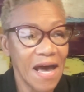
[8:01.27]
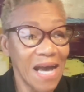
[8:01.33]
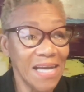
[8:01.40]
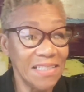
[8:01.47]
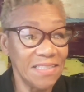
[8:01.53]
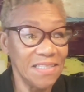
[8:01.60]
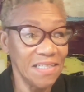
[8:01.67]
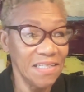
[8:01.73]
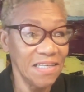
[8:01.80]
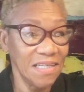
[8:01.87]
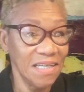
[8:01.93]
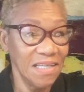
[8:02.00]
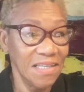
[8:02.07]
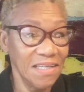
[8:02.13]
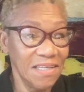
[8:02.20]

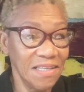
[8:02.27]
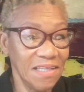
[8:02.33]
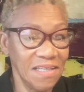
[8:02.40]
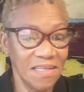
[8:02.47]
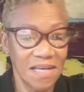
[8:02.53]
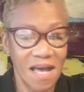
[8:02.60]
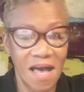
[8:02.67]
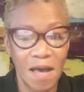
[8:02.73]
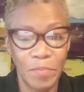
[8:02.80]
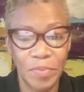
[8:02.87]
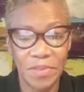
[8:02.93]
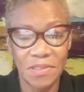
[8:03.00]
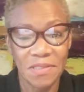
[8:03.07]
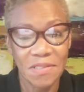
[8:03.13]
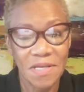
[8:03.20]
Identity
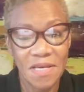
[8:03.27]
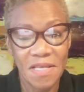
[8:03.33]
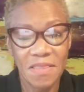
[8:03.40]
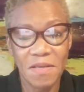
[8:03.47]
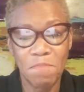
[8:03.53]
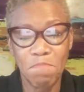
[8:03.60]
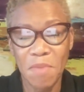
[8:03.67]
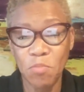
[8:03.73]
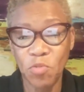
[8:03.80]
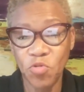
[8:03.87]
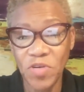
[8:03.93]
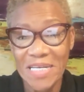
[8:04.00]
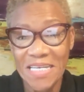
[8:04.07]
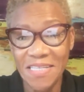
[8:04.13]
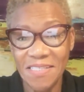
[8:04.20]
encompasses the
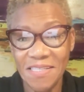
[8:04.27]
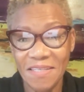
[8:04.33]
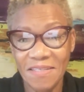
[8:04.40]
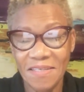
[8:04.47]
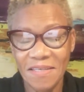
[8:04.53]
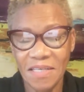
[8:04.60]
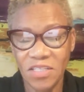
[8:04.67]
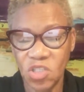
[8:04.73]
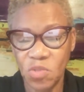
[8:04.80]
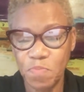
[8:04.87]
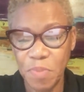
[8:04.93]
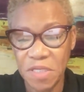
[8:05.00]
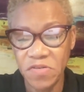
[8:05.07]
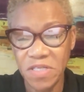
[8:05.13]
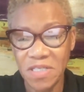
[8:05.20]
memories,
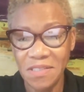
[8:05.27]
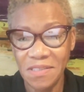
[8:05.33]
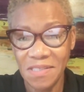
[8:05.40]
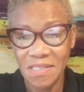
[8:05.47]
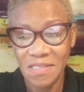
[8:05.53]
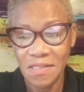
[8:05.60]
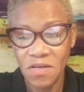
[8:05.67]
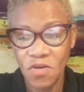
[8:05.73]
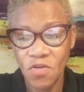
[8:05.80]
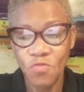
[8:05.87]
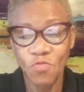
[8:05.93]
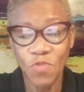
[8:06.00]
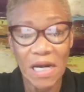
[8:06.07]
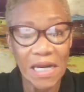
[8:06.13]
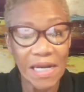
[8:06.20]
experiences,
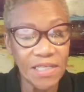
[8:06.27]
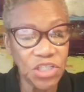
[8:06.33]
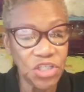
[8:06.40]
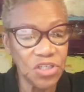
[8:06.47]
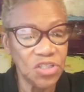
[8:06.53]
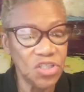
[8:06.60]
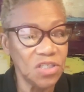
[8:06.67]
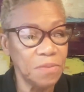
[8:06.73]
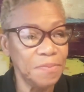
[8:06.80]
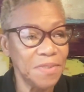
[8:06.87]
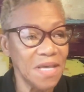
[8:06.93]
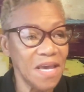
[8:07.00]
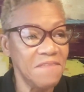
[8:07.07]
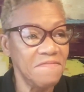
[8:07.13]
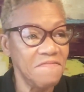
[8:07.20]

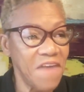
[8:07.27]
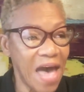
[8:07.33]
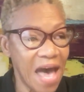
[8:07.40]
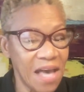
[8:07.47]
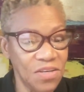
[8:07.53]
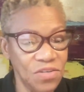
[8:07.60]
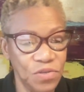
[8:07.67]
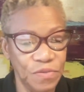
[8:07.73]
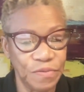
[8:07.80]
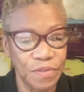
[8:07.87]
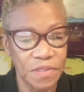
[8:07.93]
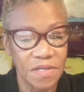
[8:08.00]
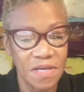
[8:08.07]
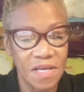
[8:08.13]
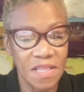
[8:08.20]
relationships, and
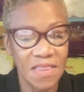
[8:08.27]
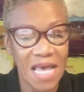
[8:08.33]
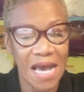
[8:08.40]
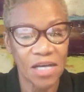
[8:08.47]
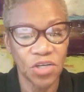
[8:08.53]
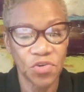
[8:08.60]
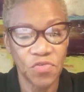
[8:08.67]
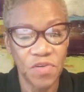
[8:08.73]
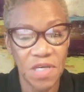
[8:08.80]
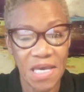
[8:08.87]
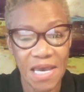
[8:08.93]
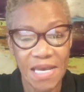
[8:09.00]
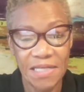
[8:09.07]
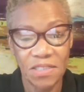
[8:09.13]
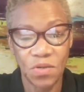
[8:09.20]
values that
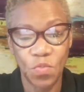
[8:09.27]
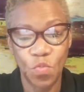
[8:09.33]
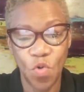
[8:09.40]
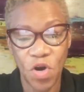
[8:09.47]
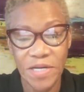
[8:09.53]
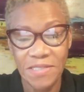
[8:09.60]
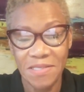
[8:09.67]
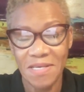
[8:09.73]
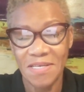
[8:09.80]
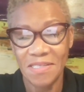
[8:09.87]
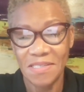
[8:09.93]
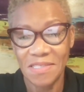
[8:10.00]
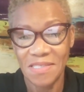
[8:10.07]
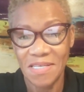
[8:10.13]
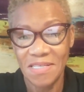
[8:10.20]
create one's
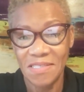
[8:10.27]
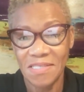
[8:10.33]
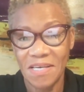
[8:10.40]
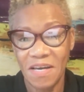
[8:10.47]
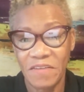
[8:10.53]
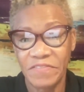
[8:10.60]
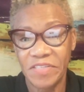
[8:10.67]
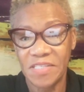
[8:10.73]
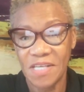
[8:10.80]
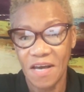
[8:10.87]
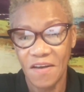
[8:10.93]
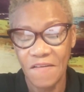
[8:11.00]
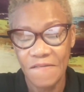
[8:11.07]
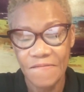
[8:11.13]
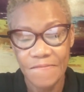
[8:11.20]
sense of
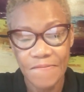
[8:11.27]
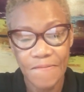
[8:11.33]
self.